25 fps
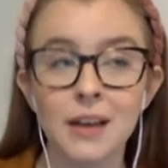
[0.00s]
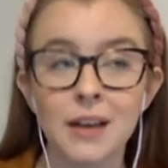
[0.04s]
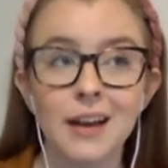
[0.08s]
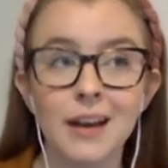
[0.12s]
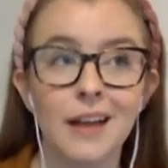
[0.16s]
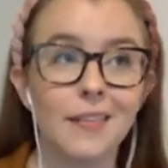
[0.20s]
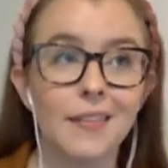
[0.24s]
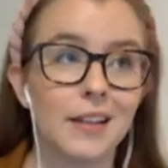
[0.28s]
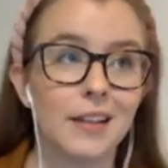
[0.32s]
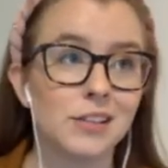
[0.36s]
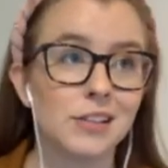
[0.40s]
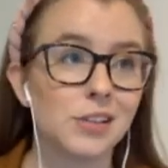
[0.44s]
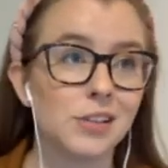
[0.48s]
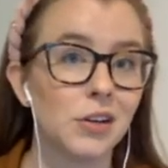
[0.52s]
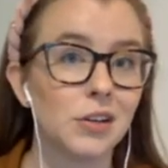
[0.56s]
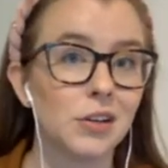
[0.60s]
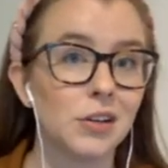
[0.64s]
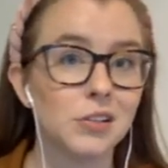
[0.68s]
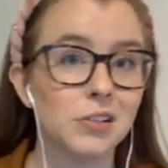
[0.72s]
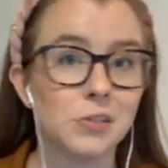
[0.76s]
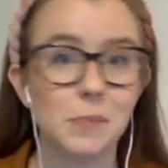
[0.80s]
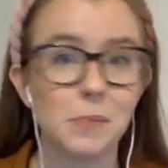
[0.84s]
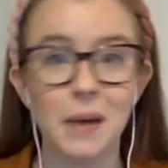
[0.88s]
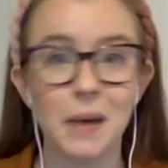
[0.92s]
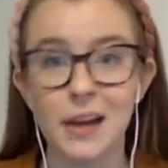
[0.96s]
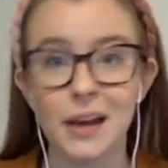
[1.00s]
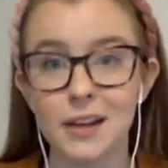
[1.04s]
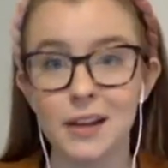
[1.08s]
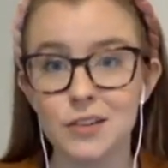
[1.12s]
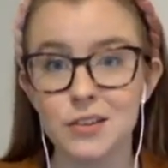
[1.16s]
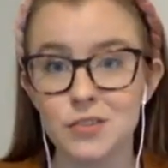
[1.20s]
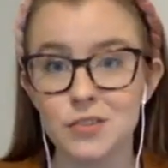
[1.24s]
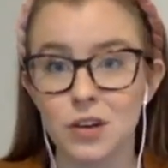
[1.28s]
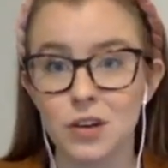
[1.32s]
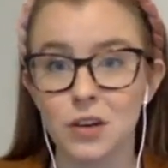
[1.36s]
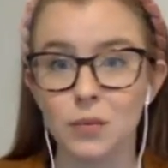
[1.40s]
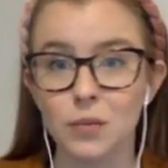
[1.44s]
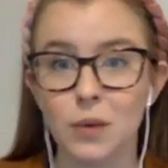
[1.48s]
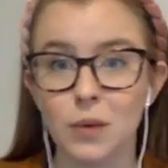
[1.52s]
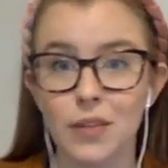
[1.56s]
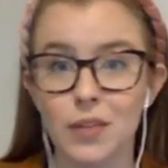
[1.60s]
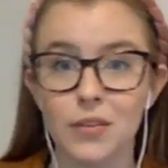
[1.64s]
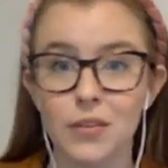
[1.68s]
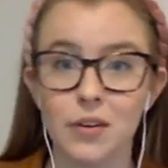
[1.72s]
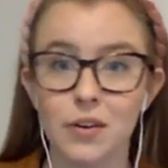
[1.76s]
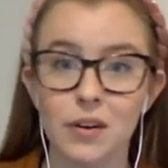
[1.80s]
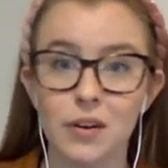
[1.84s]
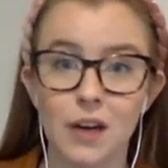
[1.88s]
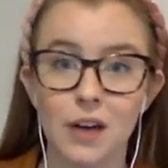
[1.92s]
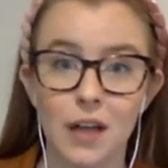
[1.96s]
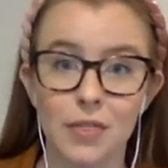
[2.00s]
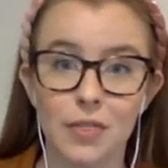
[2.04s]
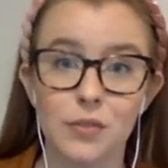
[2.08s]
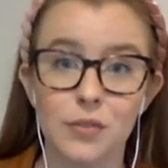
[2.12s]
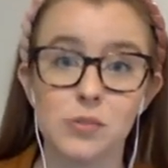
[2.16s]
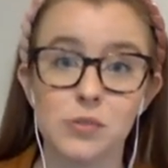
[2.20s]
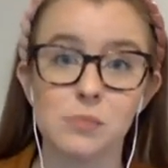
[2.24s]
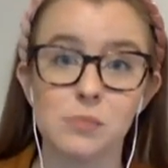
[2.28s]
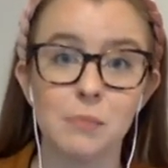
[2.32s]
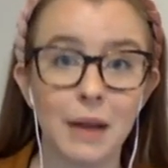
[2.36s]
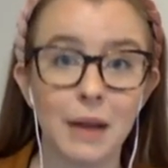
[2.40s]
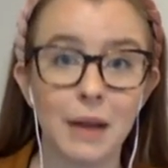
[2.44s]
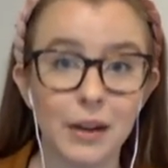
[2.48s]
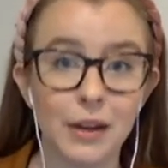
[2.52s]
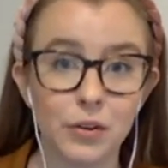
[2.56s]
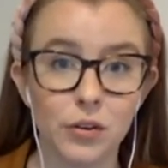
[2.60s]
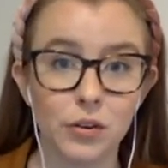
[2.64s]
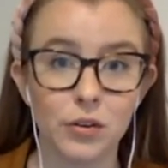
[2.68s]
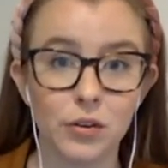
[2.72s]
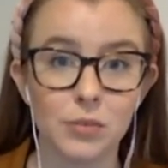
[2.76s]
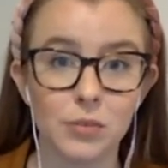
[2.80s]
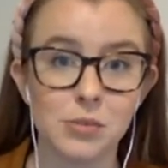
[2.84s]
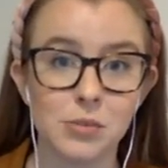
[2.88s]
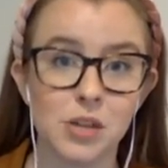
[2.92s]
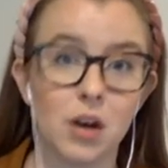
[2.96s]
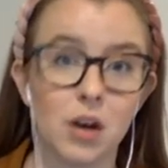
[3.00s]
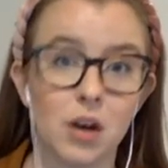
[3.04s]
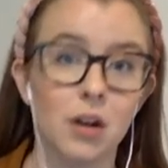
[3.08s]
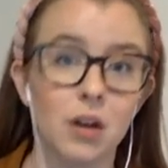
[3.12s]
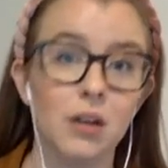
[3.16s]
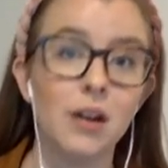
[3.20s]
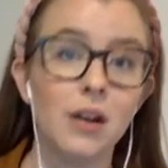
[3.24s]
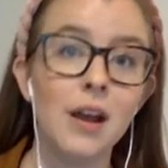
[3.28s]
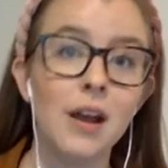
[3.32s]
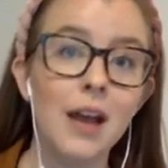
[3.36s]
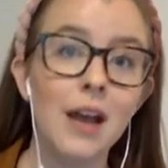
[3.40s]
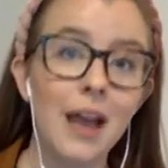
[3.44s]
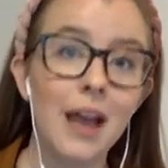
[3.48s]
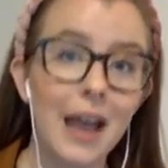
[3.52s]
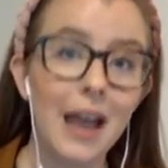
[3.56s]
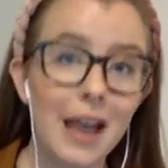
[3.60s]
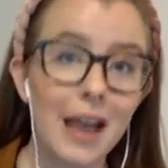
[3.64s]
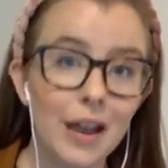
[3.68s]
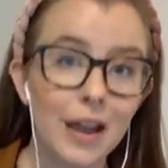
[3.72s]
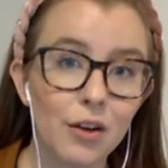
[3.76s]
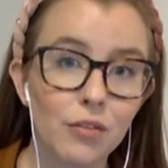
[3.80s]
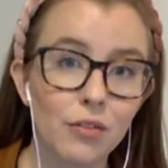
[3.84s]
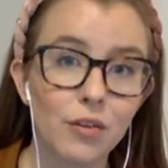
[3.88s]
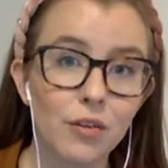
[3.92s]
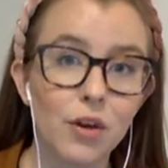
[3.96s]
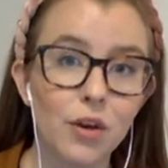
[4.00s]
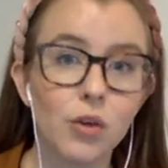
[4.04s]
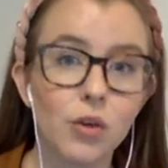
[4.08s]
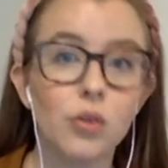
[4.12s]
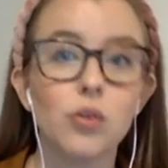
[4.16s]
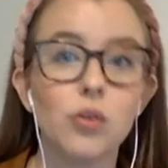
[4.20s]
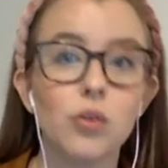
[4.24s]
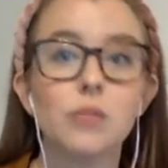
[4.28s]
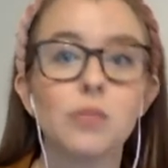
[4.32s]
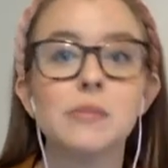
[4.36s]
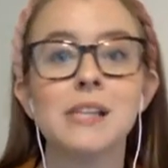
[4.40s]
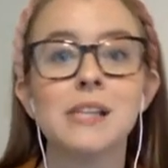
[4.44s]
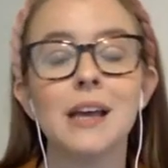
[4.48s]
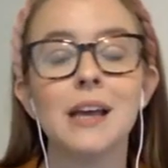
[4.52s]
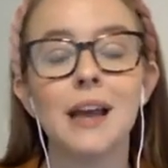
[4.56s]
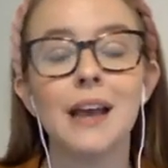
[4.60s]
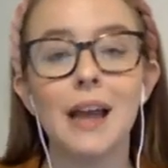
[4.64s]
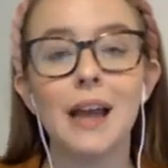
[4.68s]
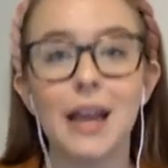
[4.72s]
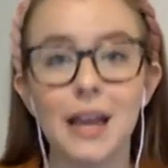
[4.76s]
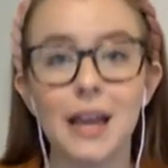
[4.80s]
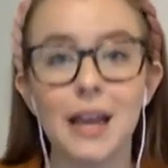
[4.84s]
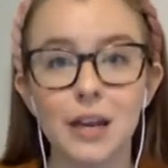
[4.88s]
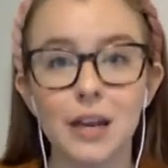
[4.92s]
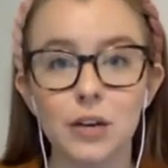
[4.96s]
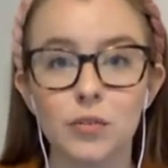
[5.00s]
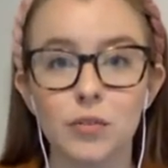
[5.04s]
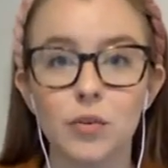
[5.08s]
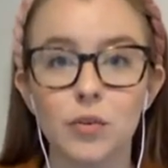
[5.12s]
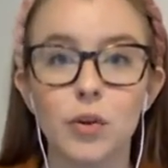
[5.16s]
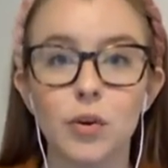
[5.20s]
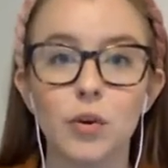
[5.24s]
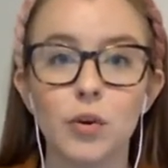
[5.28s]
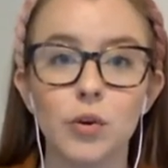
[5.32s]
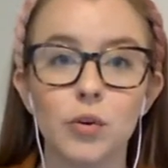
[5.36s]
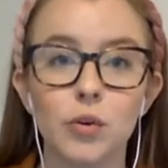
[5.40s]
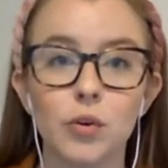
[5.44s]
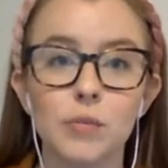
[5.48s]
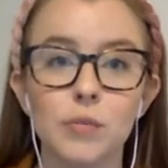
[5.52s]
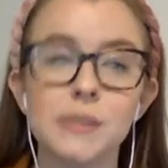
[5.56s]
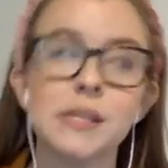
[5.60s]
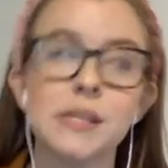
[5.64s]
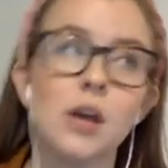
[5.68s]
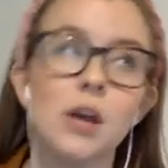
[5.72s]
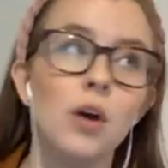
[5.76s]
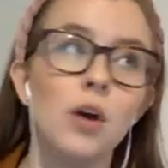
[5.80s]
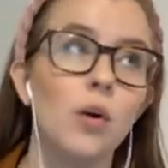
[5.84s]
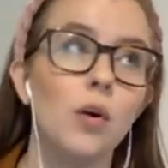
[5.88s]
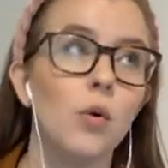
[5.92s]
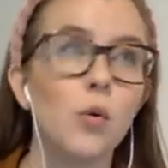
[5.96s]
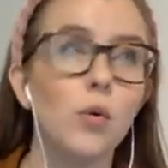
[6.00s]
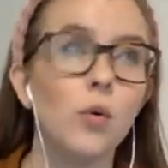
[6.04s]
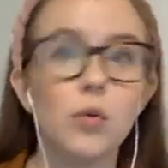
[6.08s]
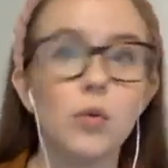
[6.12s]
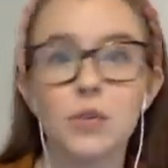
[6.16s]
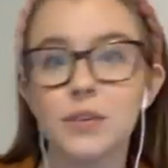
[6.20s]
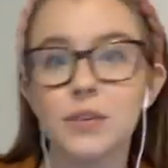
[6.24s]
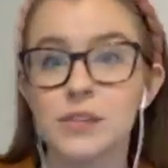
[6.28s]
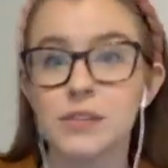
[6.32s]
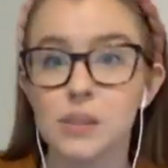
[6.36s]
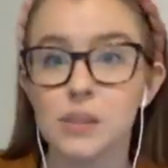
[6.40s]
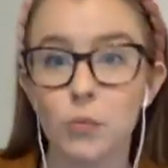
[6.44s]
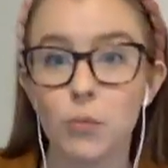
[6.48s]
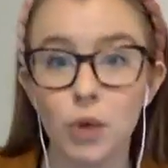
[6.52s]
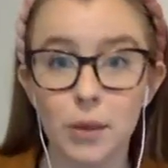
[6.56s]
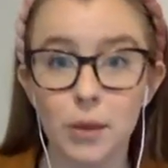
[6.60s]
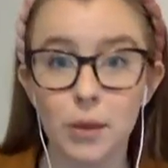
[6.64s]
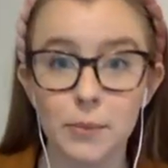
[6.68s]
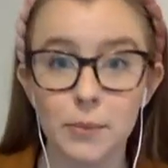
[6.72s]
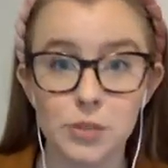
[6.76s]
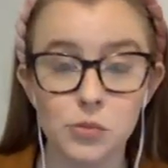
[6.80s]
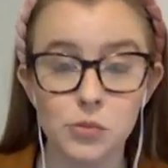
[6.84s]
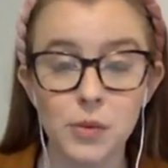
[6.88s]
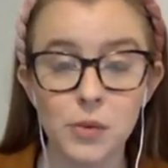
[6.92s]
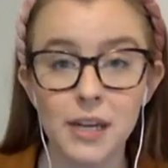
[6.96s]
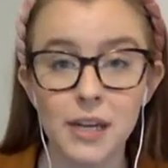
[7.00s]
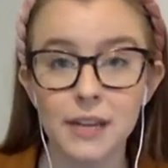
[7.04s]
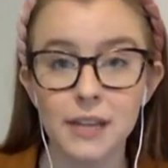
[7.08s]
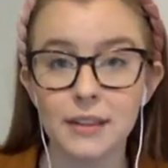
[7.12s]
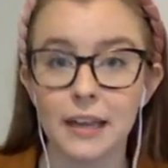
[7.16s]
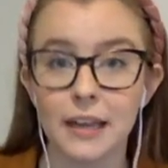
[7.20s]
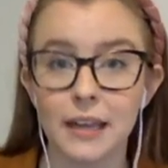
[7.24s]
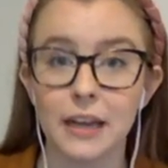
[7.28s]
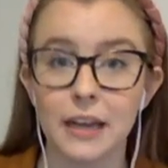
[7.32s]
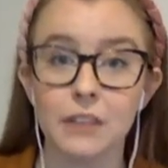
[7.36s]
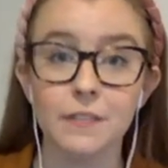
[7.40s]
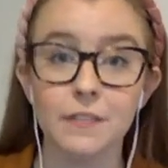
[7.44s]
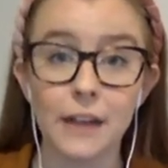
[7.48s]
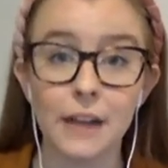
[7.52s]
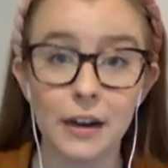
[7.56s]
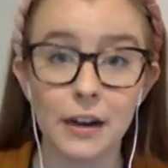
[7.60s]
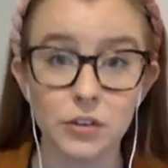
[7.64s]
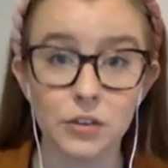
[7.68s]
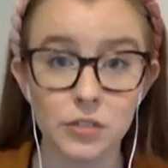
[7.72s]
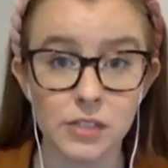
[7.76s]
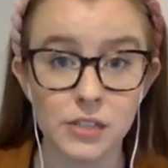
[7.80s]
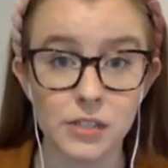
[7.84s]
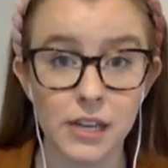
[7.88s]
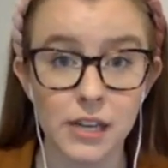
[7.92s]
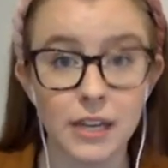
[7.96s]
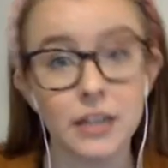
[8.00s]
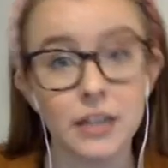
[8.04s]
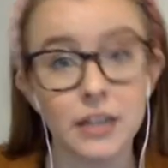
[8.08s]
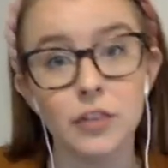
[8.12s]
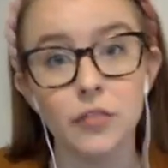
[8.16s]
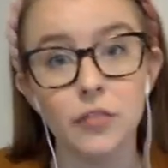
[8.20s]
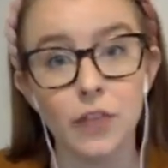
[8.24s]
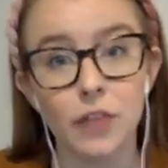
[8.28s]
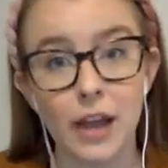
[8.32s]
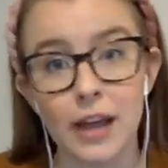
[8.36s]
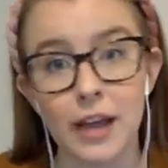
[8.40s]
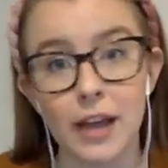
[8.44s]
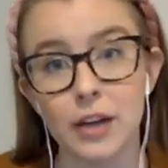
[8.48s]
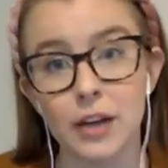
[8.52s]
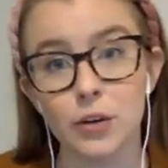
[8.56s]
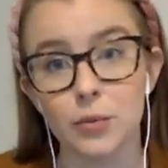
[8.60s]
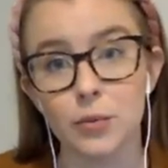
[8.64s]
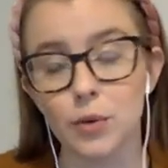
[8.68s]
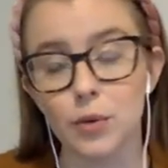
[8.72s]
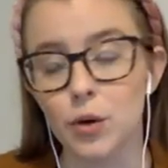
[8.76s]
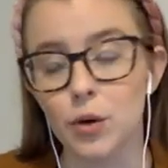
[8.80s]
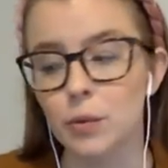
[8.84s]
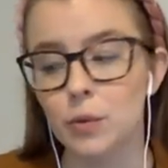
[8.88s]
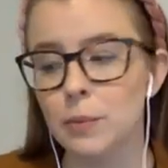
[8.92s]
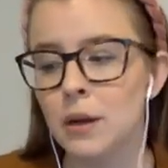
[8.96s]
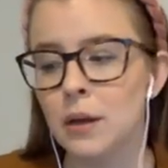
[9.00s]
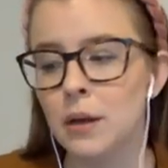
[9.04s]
And that's going to depend on whether or not those microbes are aerobes, anaerobes, or somewhere in between, like a facultative anaerobe.